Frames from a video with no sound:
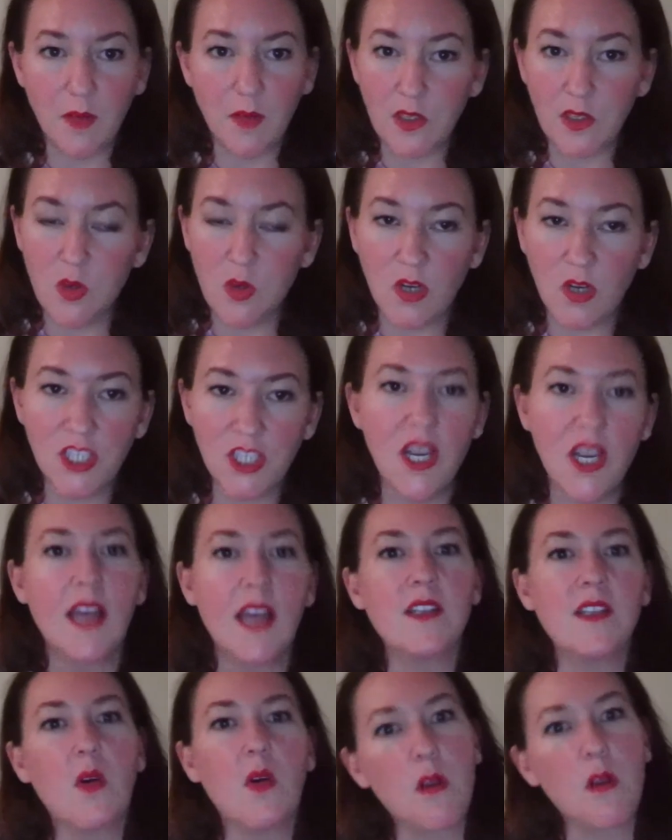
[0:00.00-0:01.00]
when the door
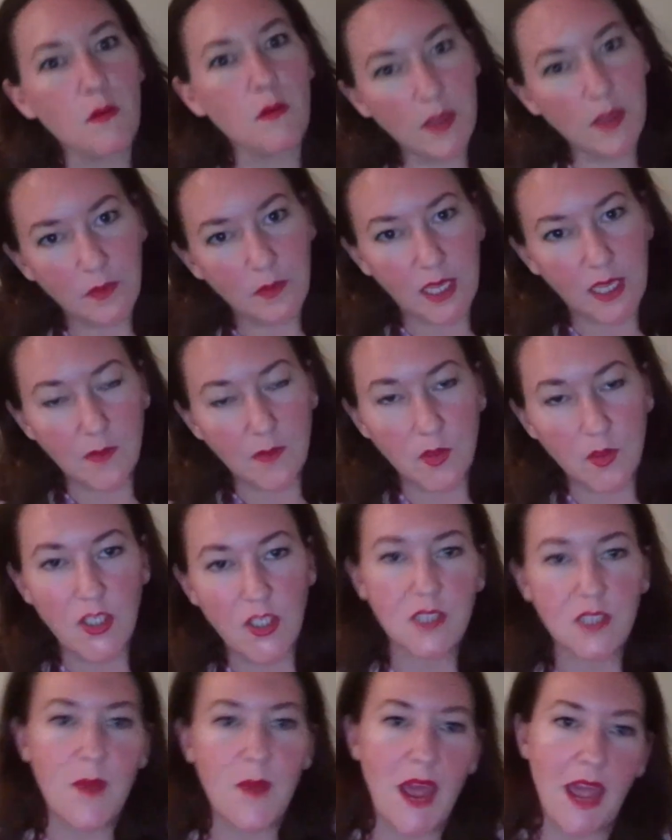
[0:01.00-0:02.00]
shuts or when the plane
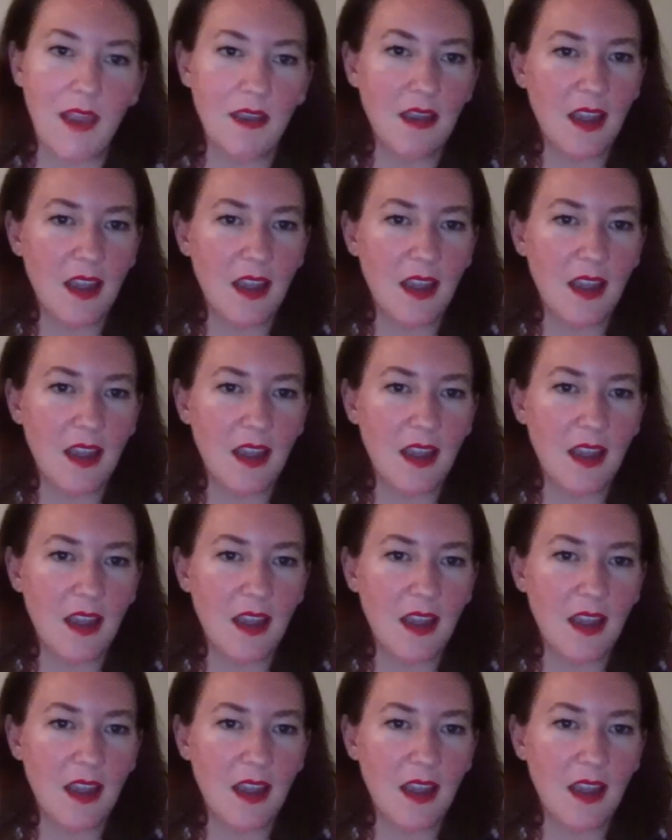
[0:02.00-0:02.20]
pushes back,